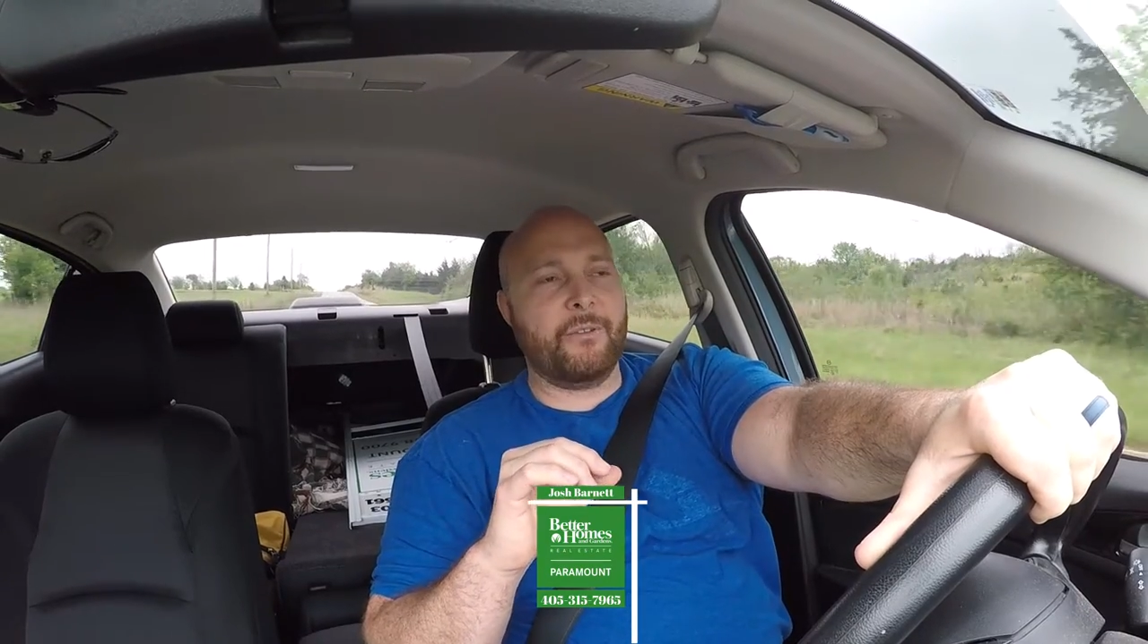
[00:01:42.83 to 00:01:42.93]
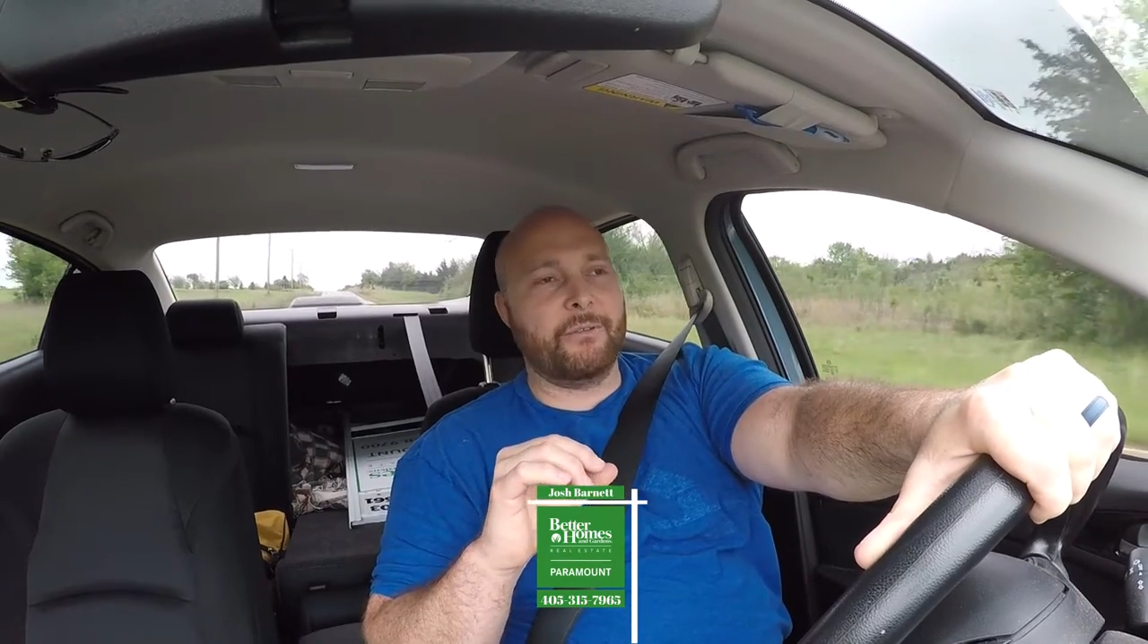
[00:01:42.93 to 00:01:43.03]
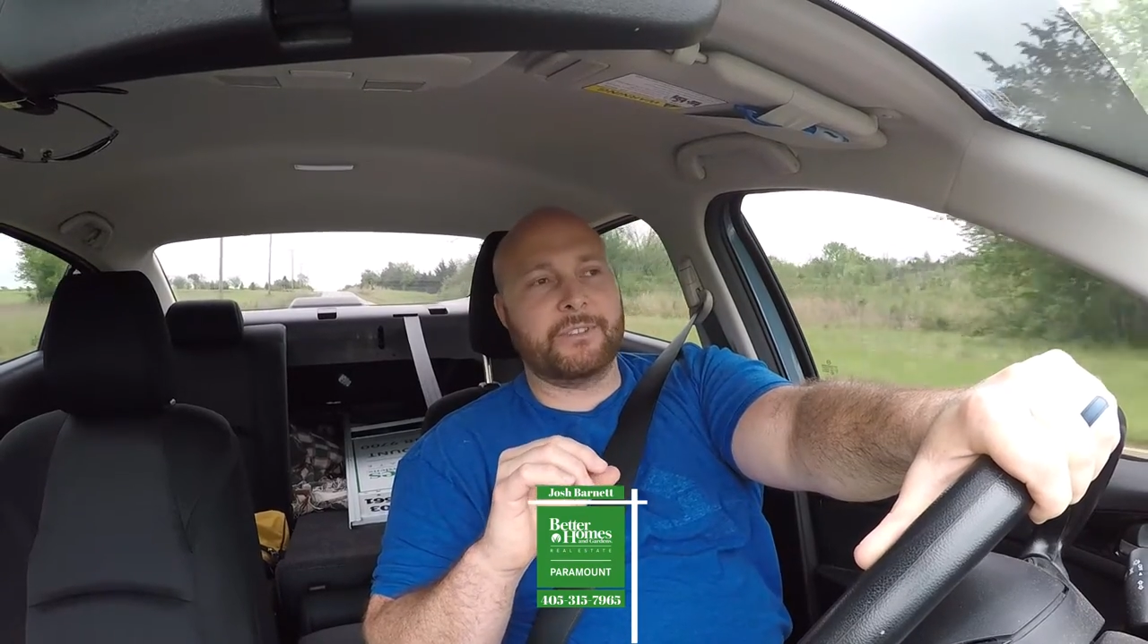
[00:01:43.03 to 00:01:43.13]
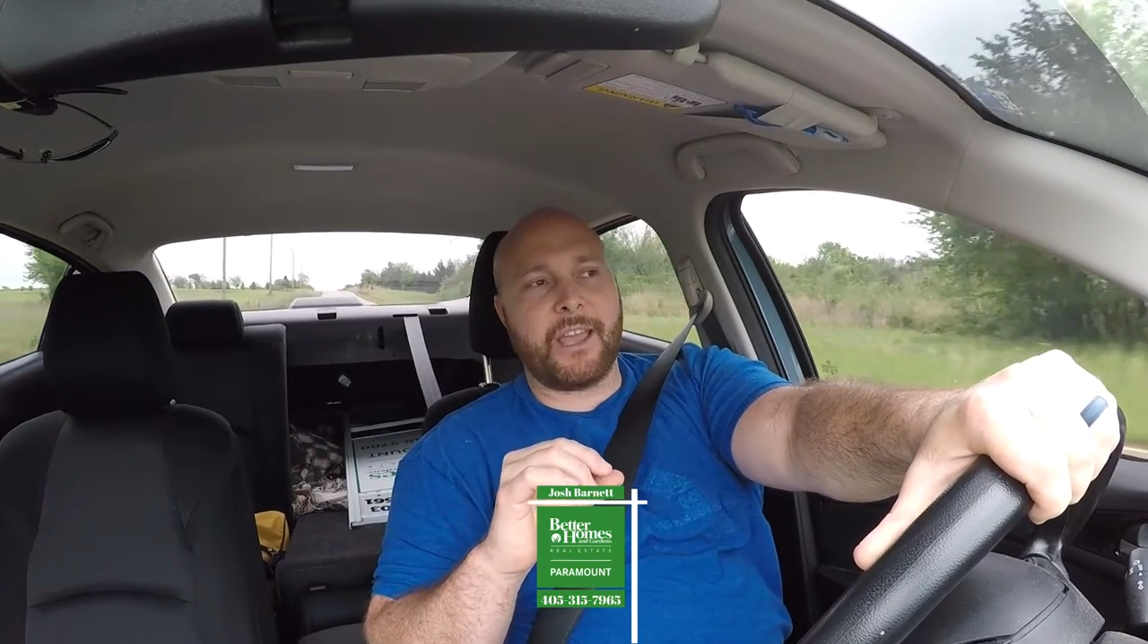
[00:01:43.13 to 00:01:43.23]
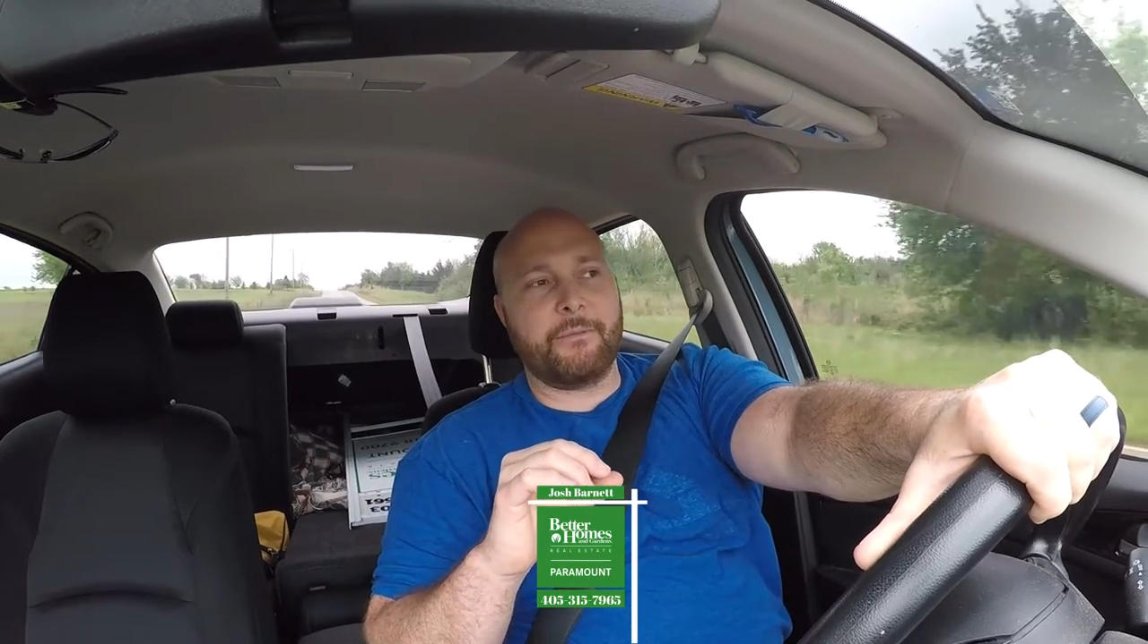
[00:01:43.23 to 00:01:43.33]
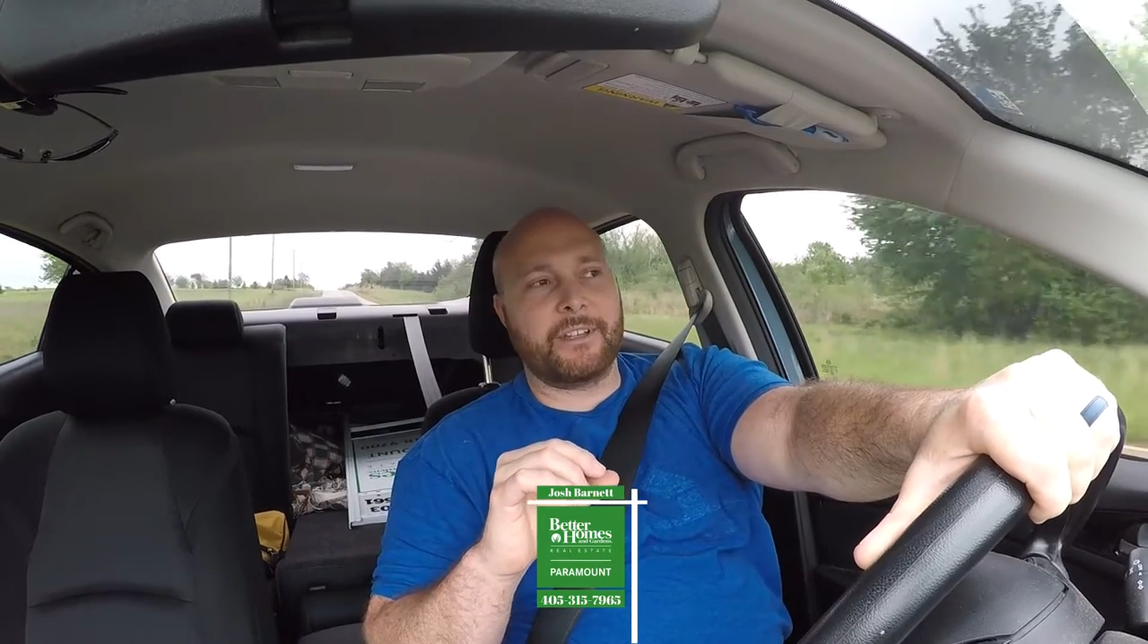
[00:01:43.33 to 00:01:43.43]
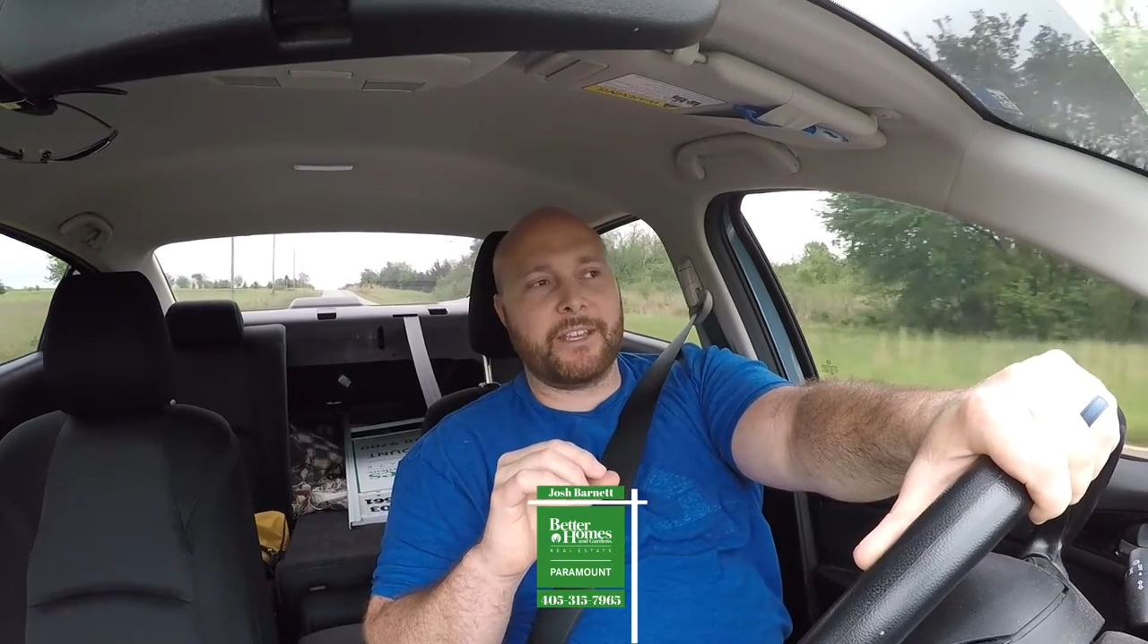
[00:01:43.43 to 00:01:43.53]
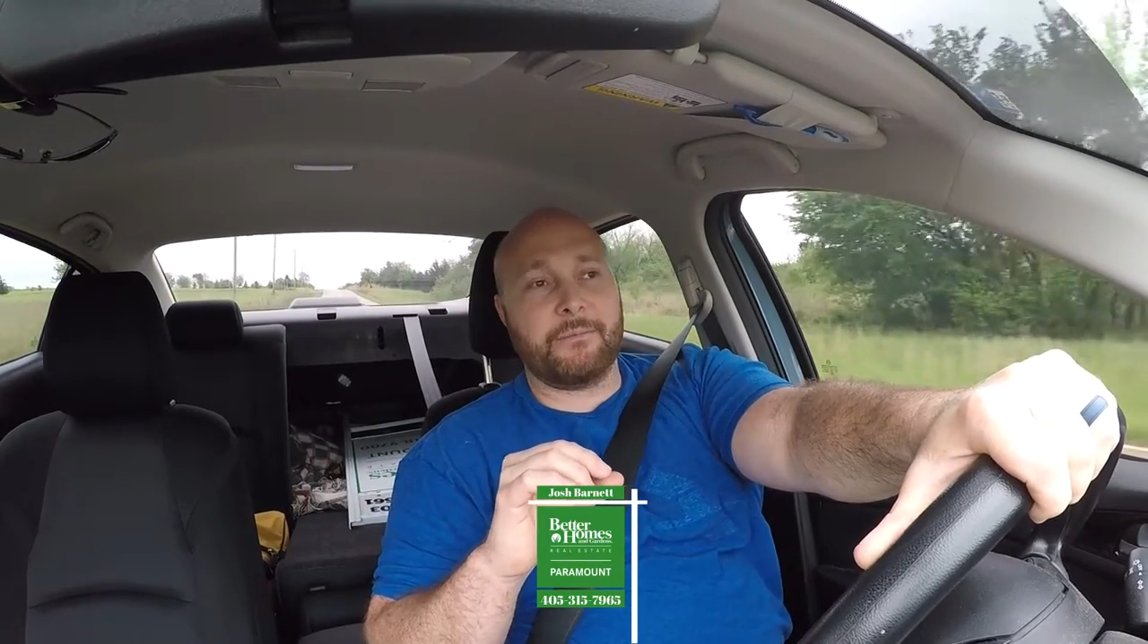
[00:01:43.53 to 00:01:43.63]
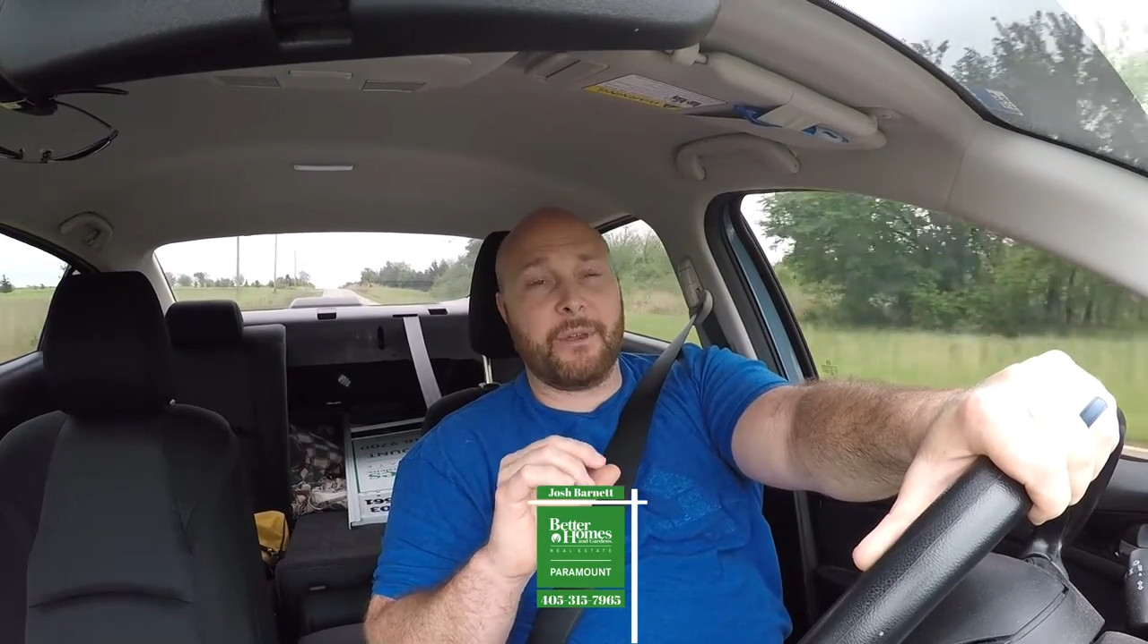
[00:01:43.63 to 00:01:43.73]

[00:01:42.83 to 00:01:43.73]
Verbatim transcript: was able to get